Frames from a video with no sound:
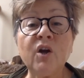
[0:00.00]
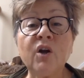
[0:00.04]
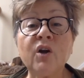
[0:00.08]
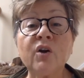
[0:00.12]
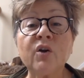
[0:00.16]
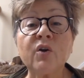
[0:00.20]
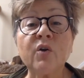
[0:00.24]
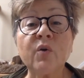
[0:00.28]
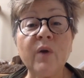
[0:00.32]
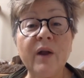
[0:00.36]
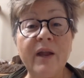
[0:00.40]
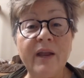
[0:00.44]

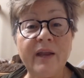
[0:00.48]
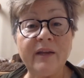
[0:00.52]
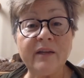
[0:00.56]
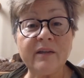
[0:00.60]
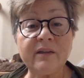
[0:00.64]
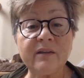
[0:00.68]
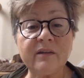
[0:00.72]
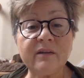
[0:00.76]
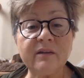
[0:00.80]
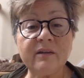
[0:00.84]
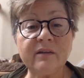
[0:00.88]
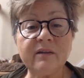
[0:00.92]
Her
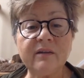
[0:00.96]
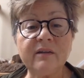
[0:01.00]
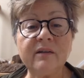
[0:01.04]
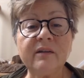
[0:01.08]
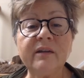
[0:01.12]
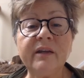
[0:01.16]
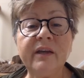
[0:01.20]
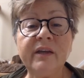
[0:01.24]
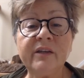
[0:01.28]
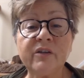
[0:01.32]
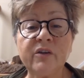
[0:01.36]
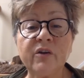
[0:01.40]
crate
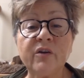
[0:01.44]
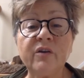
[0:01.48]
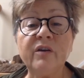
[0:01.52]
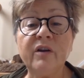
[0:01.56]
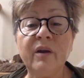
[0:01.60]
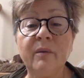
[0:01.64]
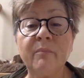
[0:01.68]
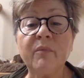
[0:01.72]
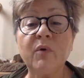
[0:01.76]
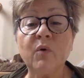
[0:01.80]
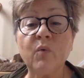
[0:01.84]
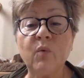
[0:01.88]
is her
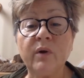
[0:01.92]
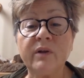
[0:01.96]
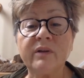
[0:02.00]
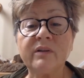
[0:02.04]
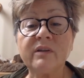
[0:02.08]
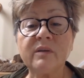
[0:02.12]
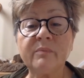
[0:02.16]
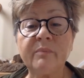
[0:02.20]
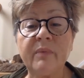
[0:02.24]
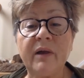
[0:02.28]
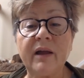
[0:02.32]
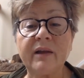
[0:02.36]
number
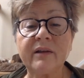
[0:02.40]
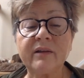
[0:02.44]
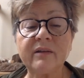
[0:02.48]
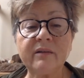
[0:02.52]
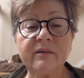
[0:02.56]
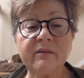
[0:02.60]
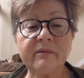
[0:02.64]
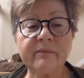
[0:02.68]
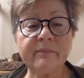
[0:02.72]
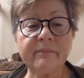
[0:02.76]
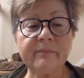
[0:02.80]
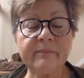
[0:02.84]
one
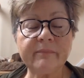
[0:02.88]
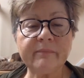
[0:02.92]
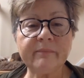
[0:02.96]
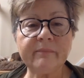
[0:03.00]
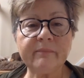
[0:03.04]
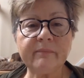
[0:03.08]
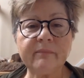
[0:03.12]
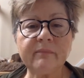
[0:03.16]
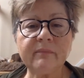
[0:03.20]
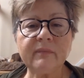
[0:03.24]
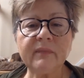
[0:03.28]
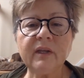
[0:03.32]
spot.
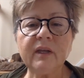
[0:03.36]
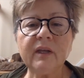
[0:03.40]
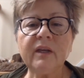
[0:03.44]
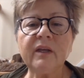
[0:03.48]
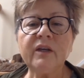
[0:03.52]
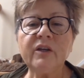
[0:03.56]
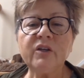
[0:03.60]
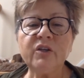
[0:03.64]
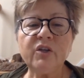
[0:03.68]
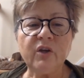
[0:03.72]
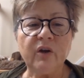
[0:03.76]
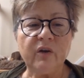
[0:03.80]

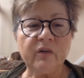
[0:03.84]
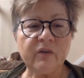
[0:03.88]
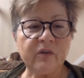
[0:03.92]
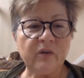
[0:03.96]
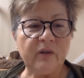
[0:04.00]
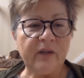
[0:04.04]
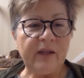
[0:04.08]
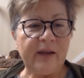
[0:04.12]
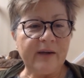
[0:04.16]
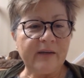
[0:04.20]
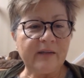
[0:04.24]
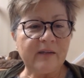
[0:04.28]
She
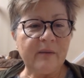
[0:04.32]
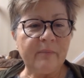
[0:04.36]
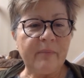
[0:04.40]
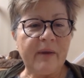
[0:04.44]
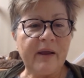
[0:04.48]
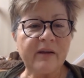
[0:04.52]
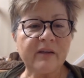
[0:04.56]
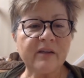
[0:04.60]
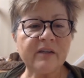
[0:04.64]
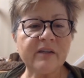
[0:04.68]
also likes the back